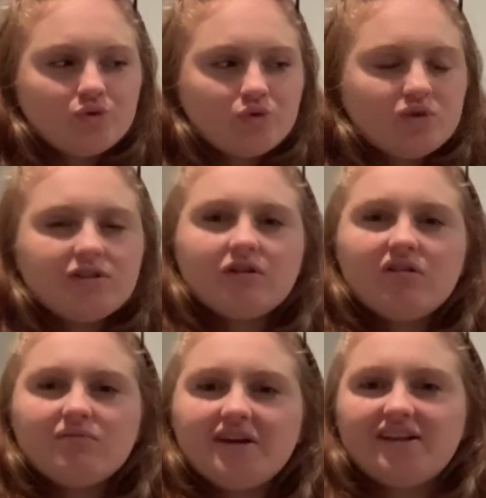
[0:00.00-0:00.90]
What's
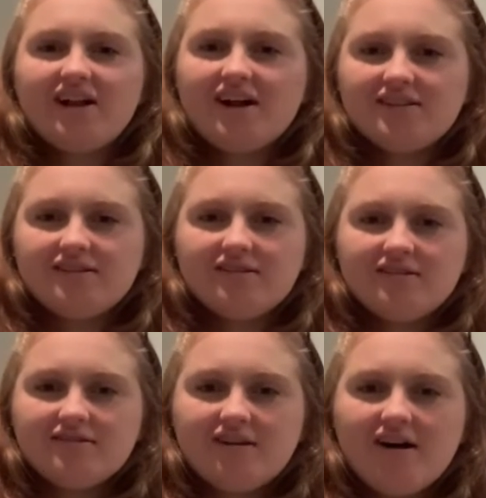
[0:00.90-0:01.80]
all my
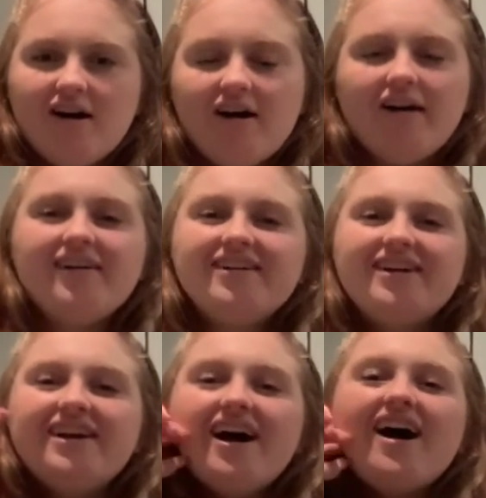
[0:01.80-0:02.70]
classes? Oh
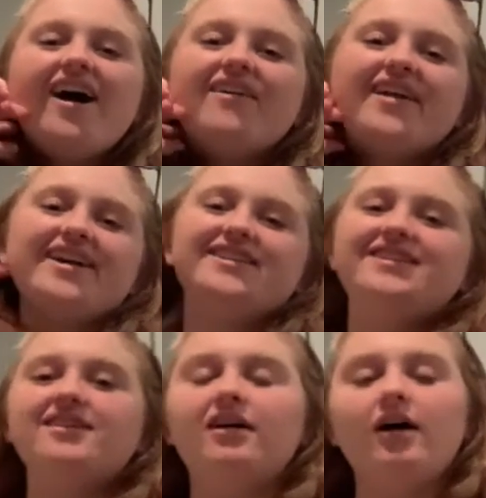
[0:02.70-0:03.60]

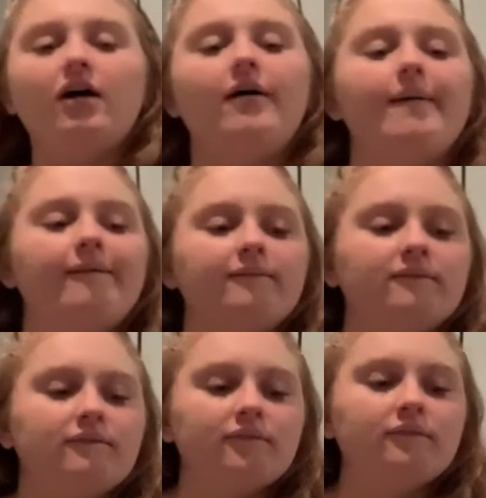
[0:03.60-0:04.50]
yes.
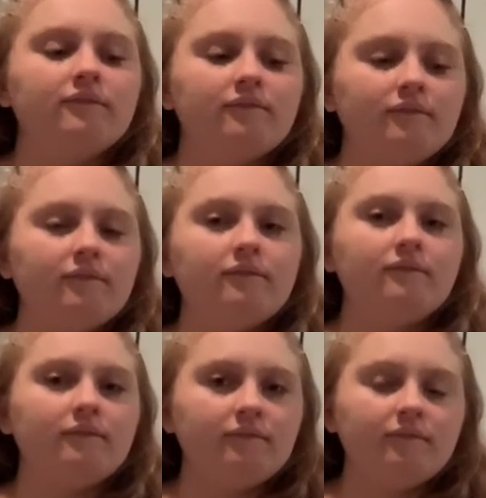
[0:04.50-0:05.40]

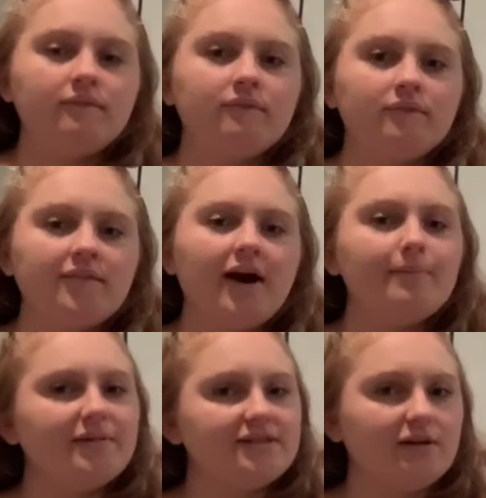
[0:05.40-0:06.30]

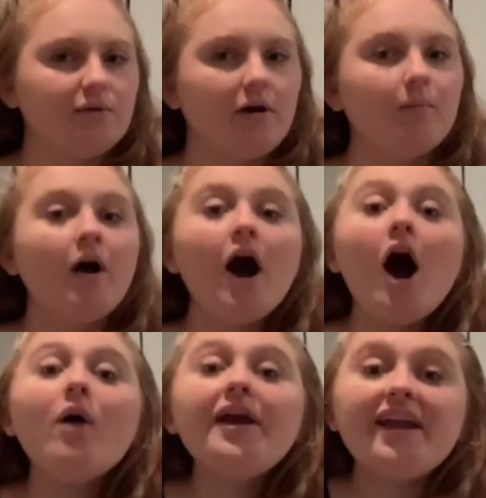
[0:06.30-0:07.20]
I'm missing.
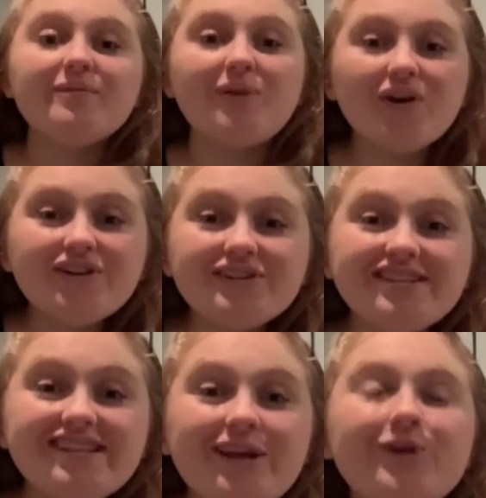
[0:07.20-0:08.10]
Okay, Partners
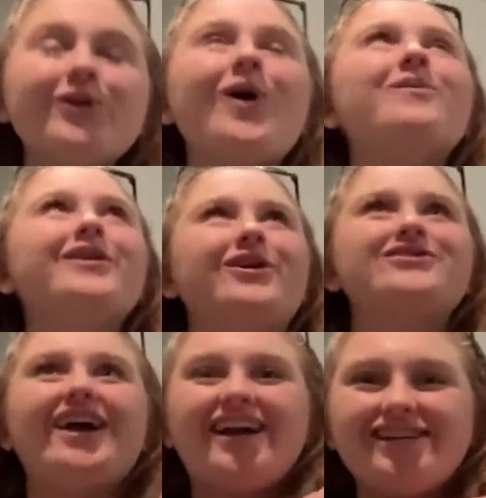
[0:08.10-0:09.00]
Theater. Oh my
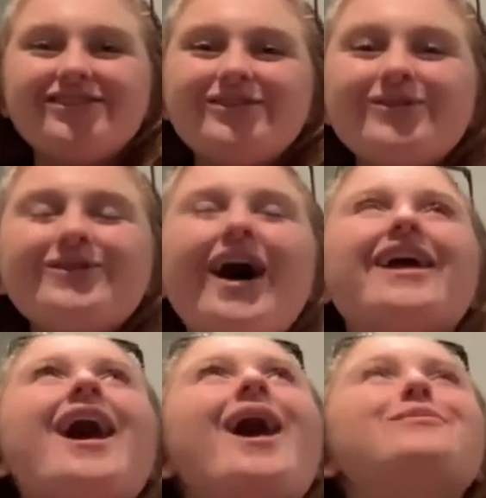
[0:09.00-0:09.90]
gosh,
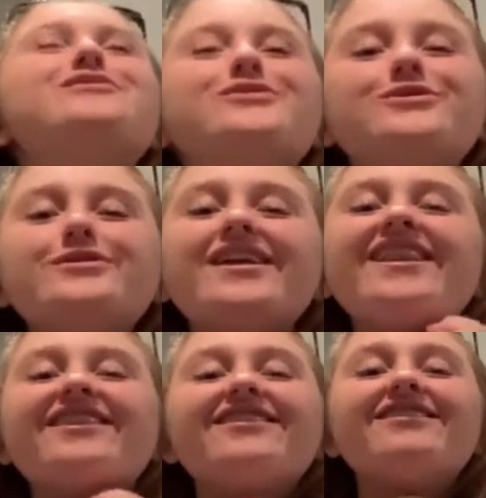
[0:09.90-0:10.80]
I
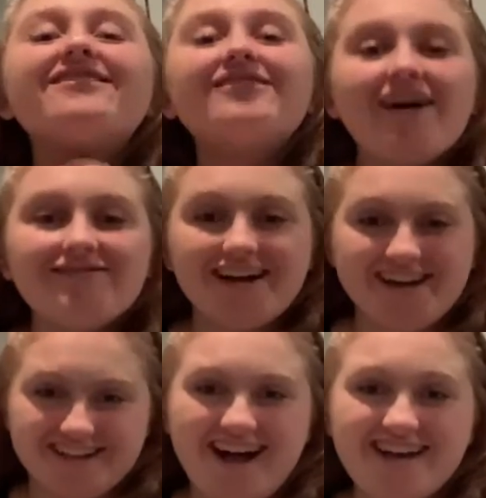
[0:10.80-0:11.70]
absolutely love
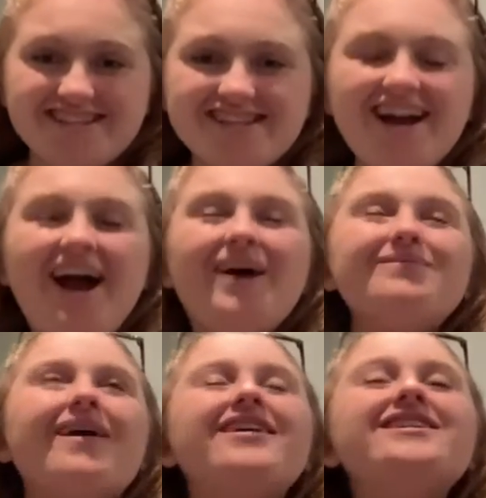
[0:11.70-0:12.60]
that class.
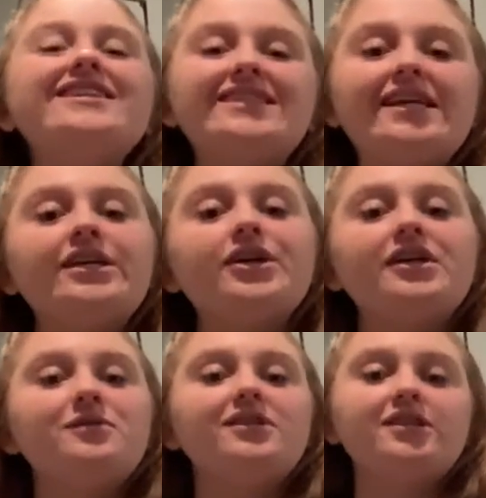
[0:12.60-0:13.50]
Partners Theater
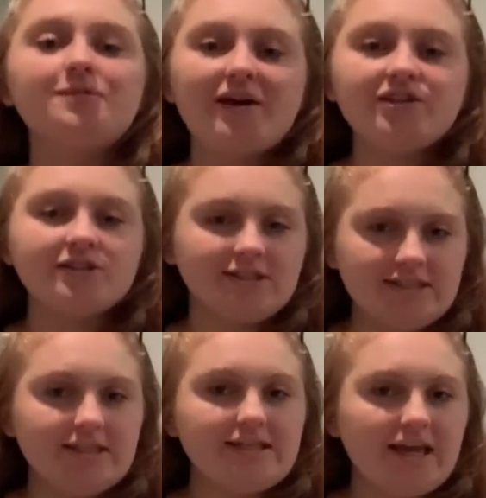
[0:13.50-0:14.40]
is with the special
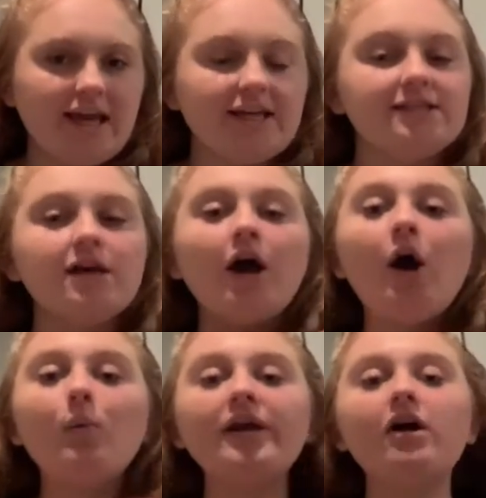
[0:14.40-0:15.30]
needs kids.
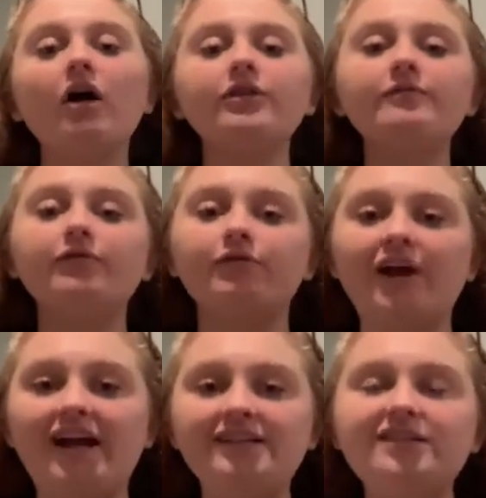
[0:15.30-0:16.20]
We call them
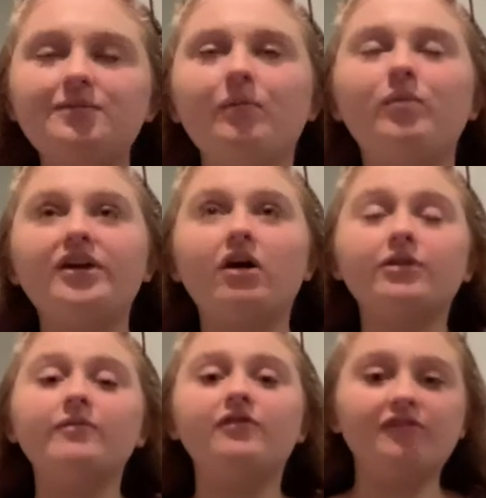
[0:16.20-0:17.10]
friends. We call
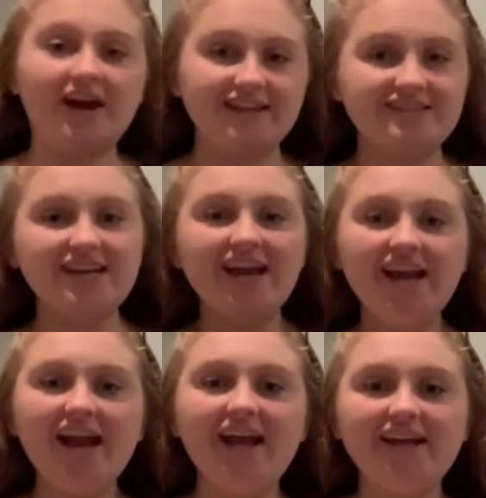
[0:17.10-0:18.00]
them friends,
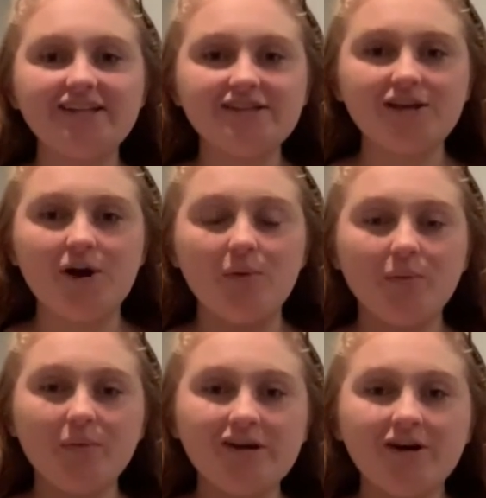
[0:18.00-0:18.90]
and
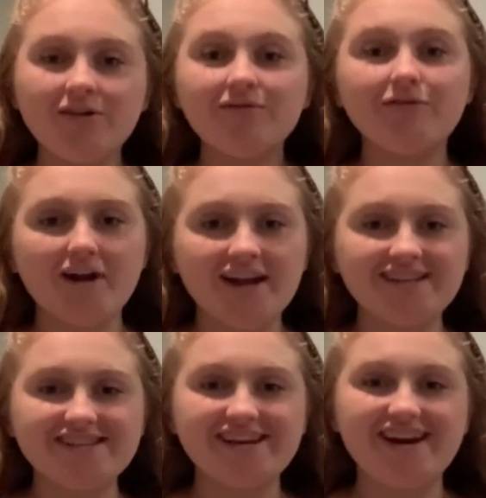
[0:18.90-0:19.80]
so we call them
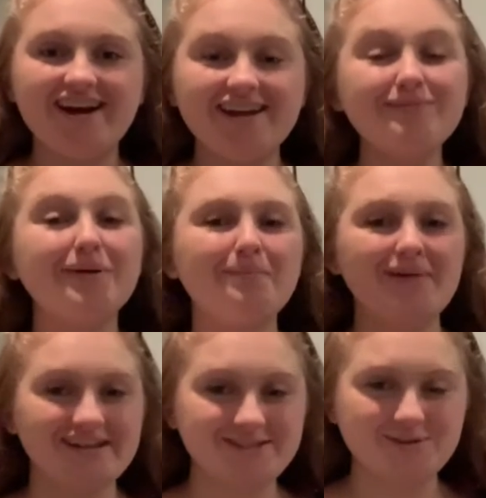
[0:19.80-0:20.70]
friends, and I am a
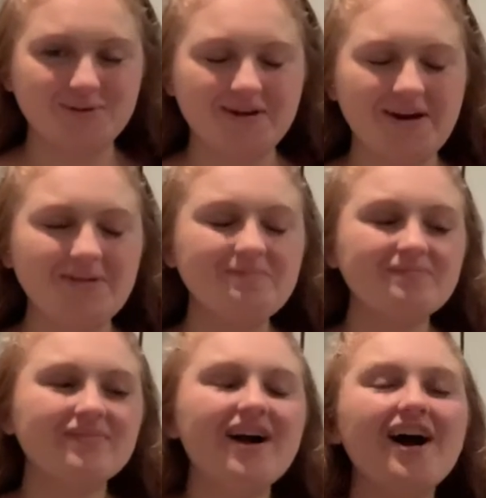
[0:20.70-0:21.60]
mentor.
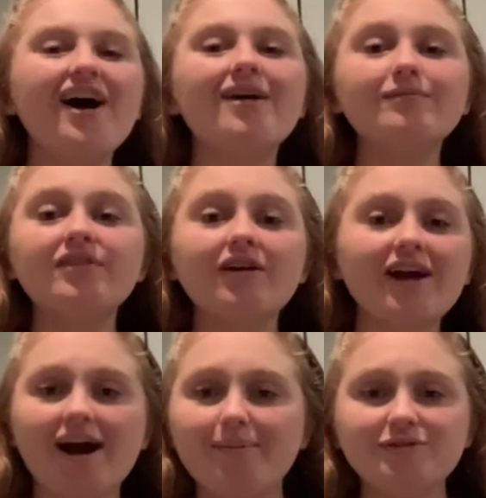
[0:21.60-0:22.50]

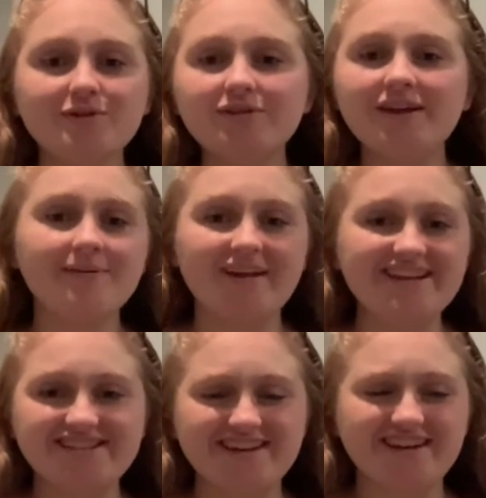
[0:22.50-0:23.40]
They're absolutely
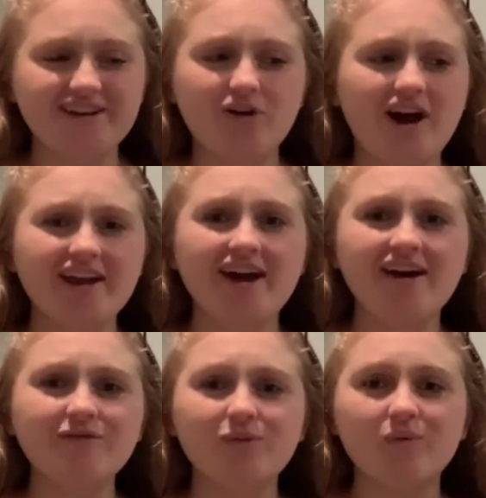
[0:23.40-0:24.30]
amazing. Like, I
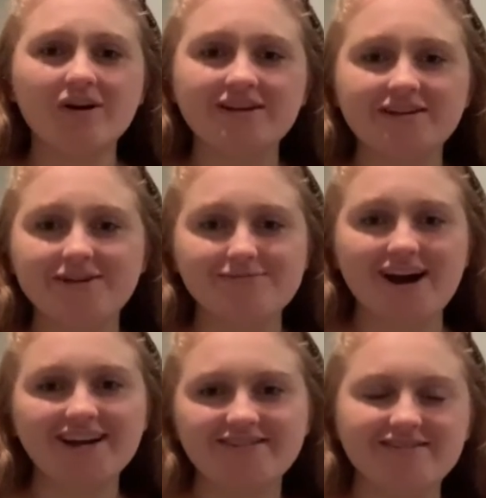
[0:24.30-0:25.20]
have one named
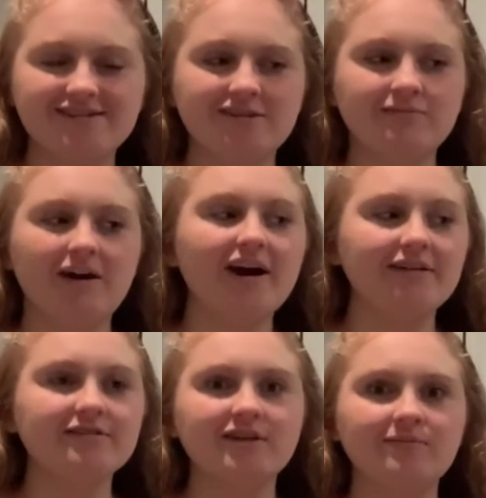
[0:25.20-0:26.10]
Miles, and
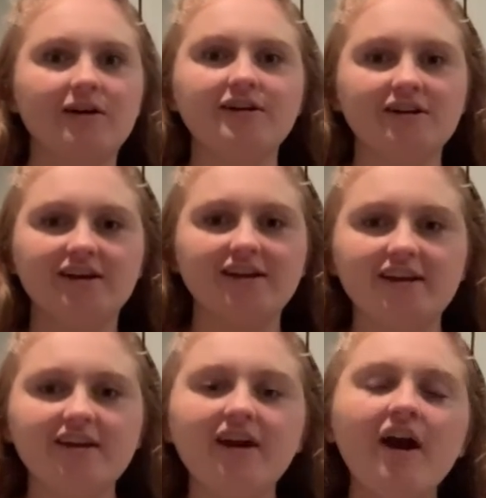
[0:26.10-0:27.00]
Miles, I'm not gonna
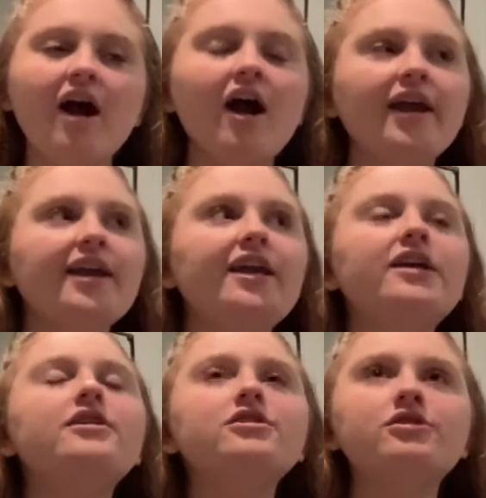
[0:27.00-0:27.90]
like,
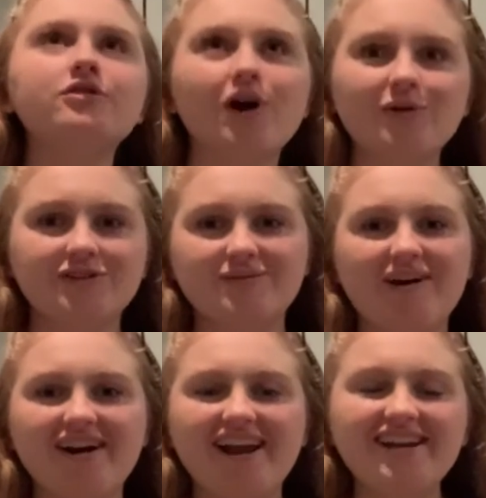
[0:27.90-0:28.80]
he is so
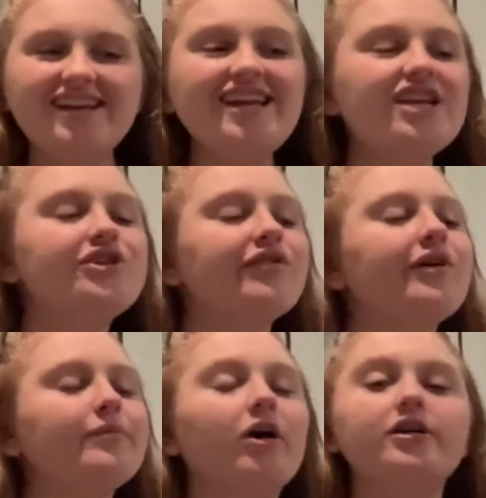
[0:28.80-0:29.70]
smart, and each of
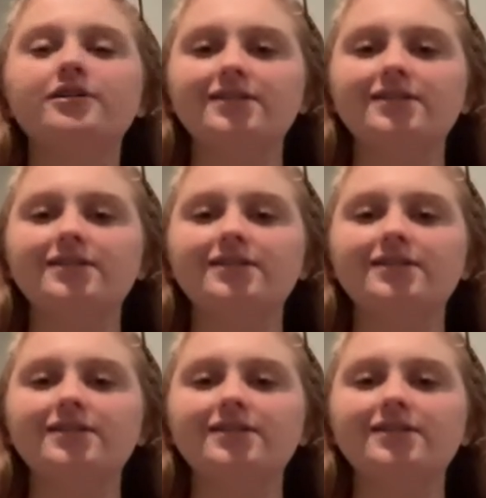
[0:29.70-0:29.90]
them are